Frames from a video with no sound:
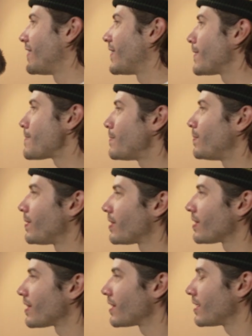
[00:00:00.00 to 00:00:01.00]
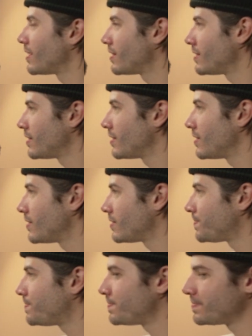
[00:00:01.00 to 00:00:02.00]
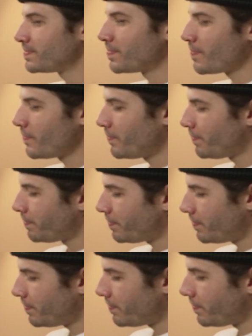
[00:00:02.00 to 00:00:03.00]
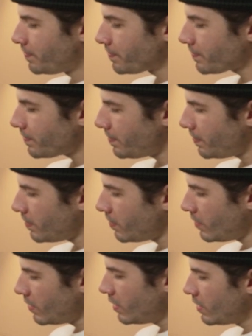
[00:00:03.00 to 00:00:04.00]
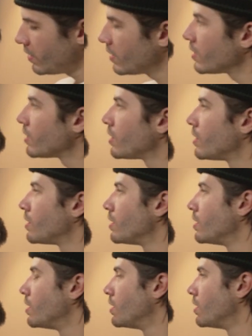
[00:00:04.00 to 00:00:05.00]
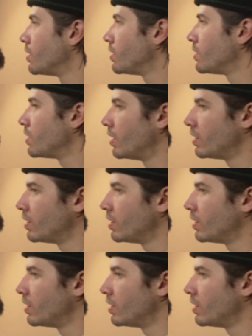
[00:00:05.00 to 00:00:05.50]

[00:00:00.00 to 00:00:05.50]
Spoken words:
Dude, and it'd be so easy for a big movie studio,